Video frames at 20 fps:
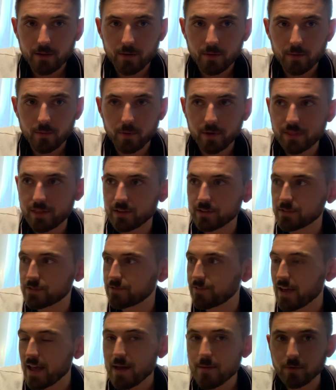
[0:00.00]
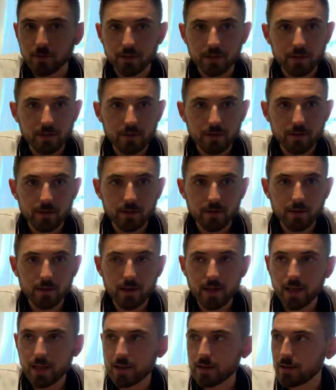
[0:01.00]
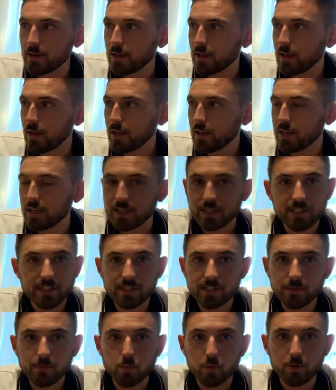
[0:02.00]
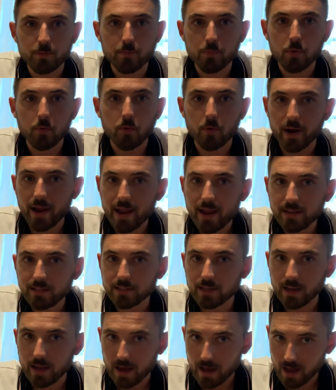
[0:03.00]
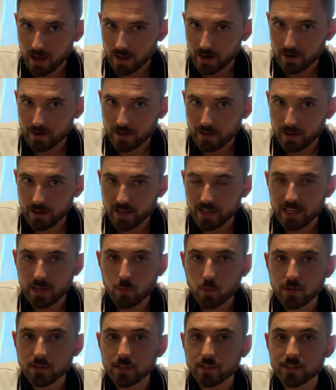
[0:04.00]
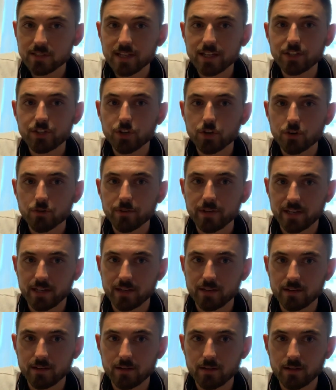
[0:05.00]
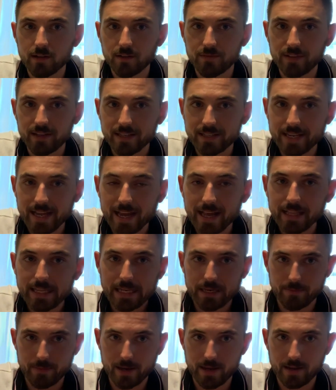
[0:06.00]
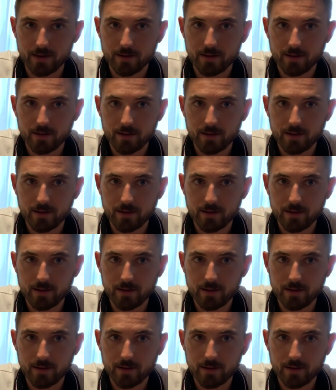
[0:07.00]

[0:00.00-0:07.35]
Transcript: with his family, and he would pray to God. He was a centurion of the Italian band.